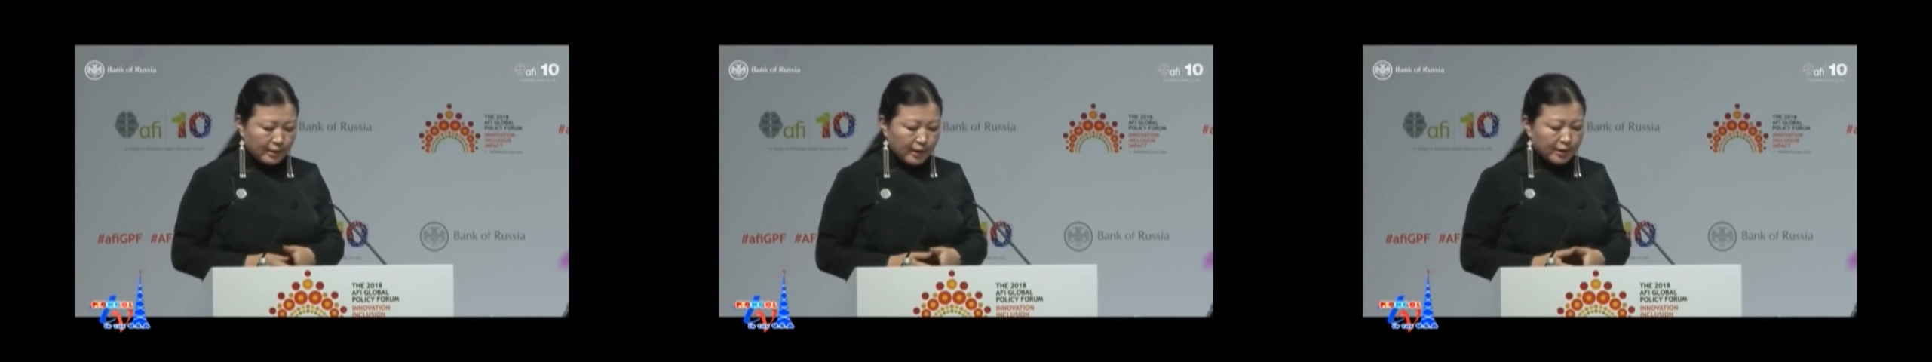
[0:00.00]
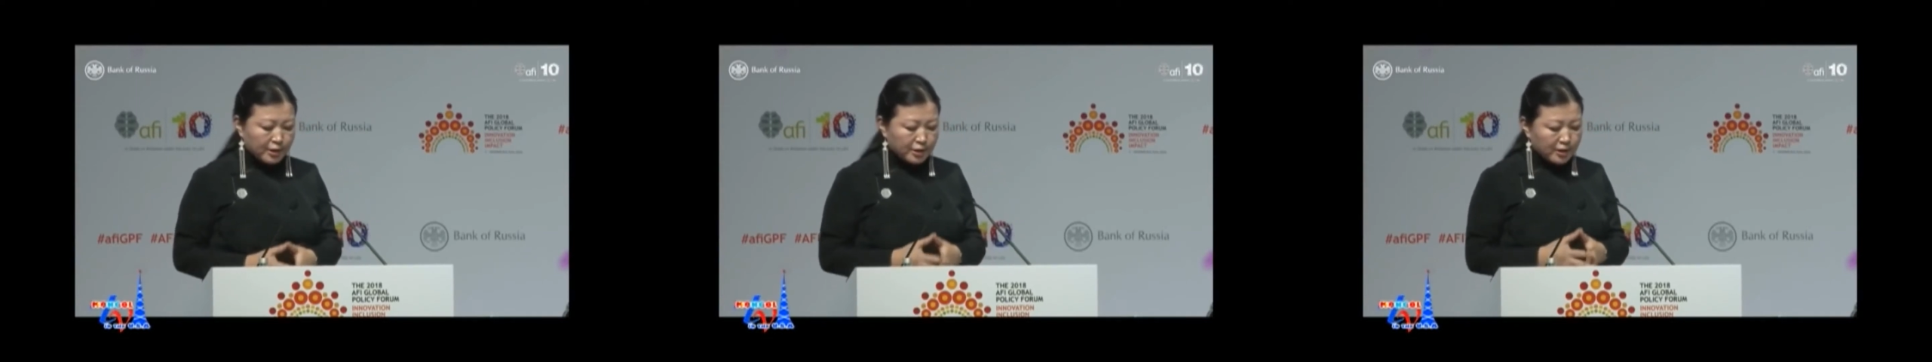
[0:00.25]

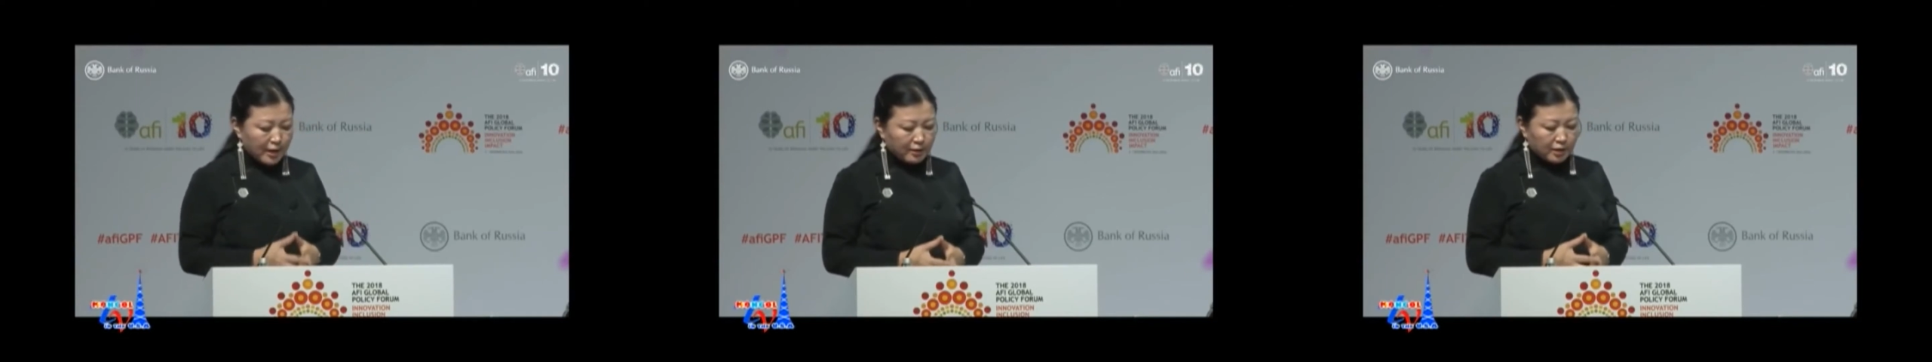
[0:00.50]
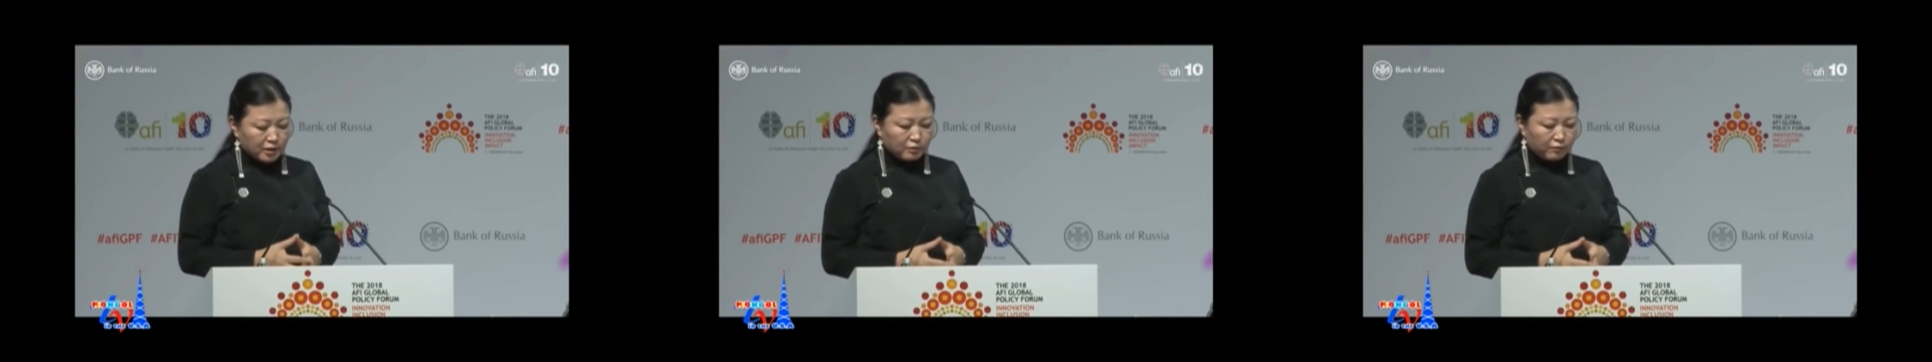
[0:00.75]
and
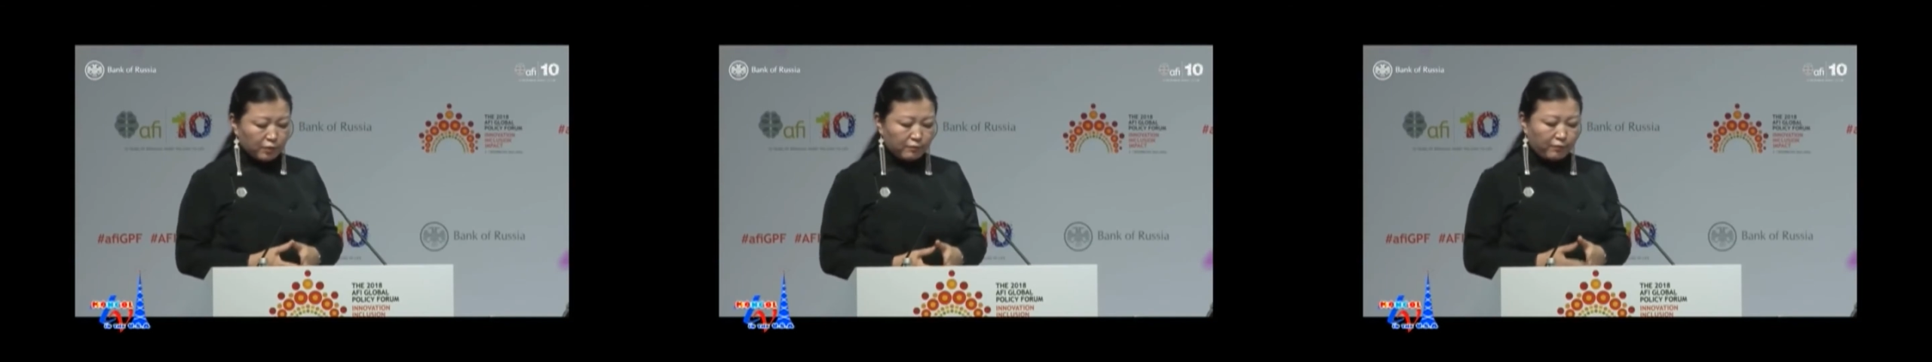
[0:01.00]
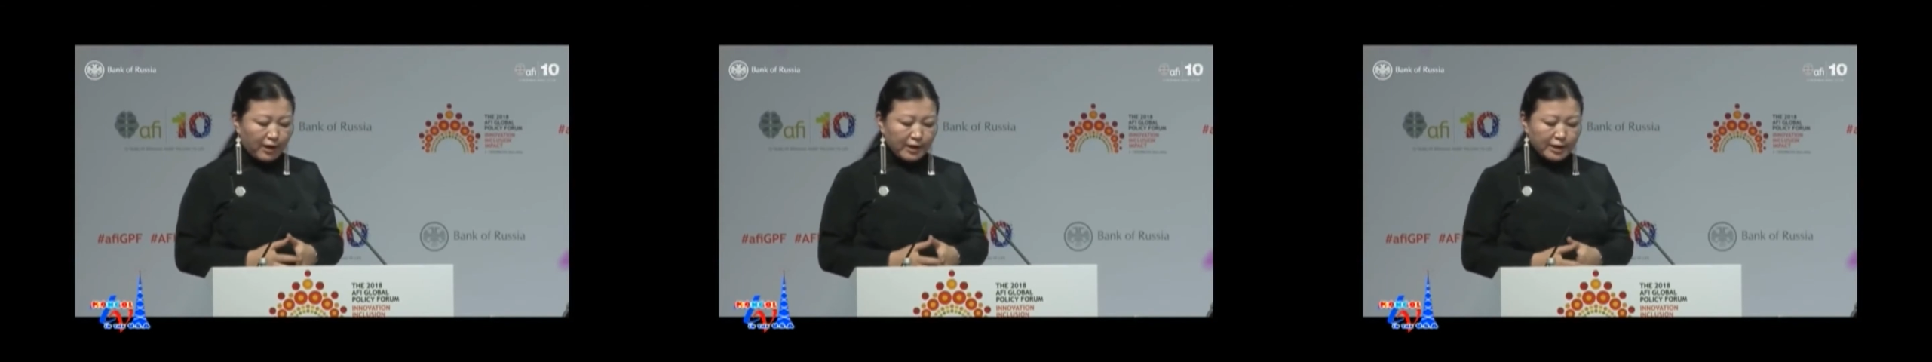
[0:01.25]
standards for
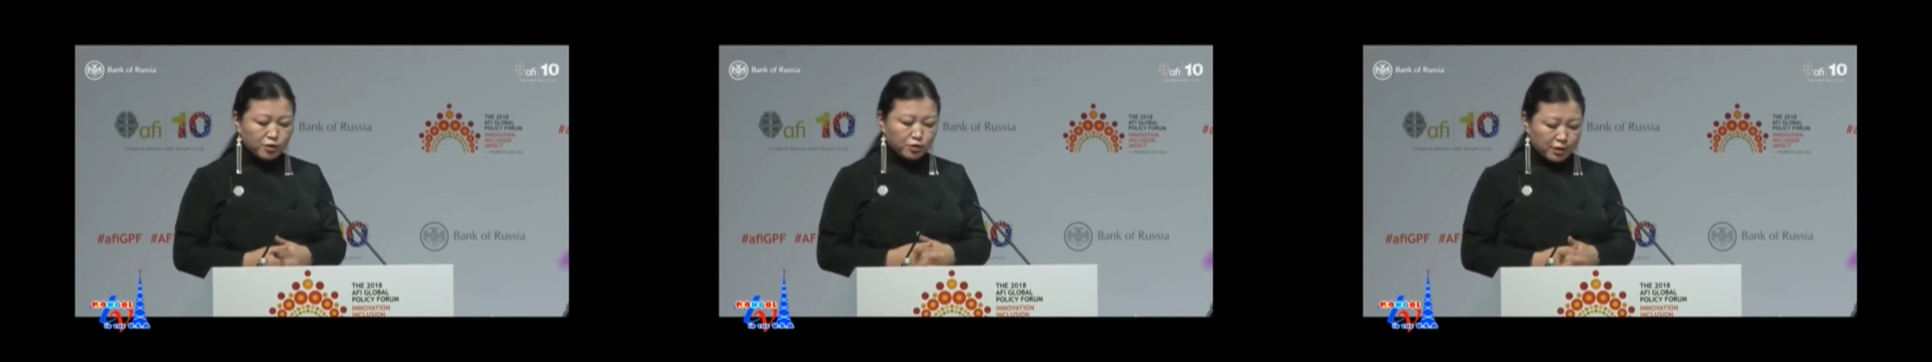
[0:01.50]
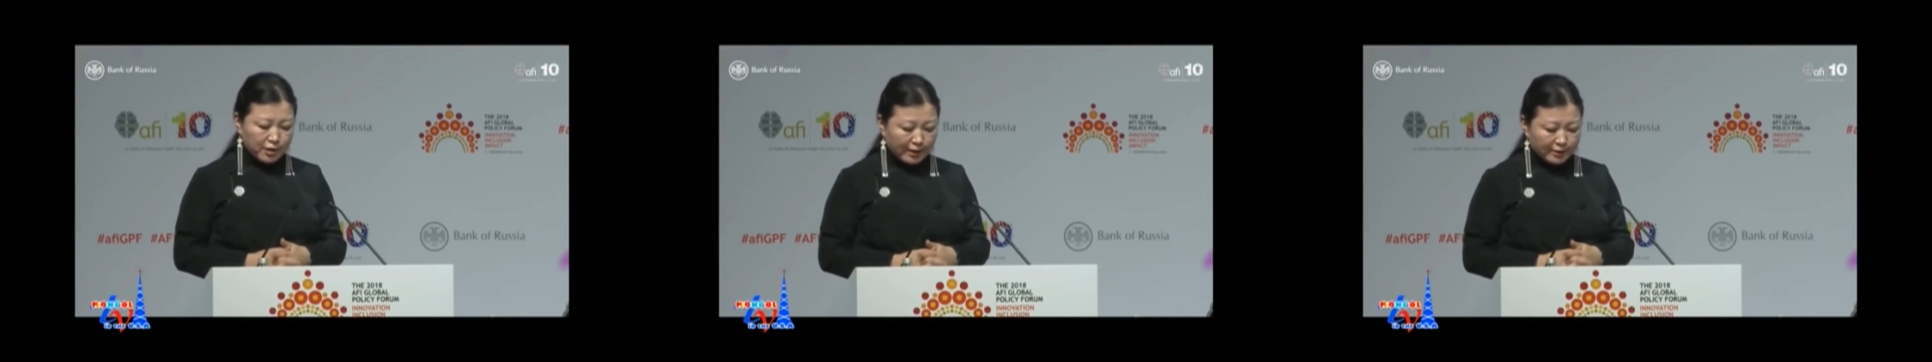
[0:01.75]
the
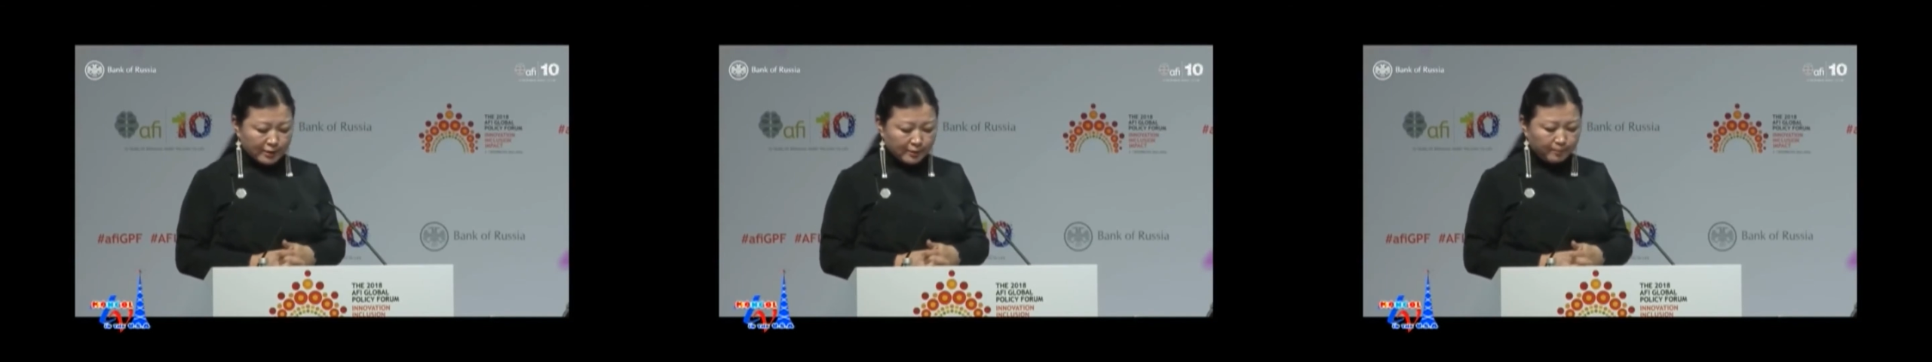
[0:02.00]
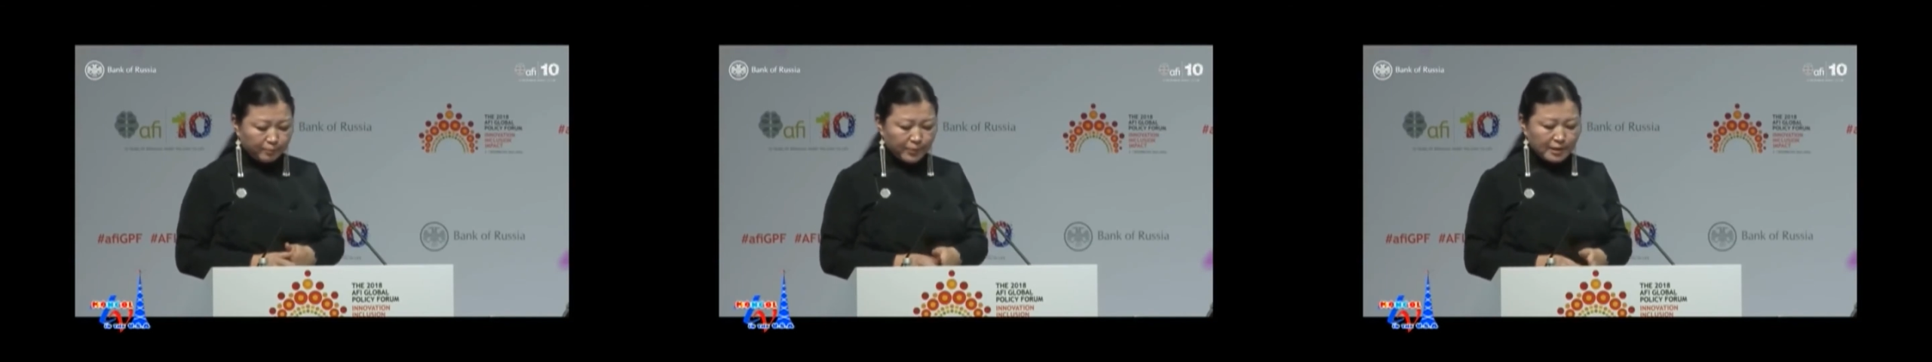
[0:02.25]
financial sector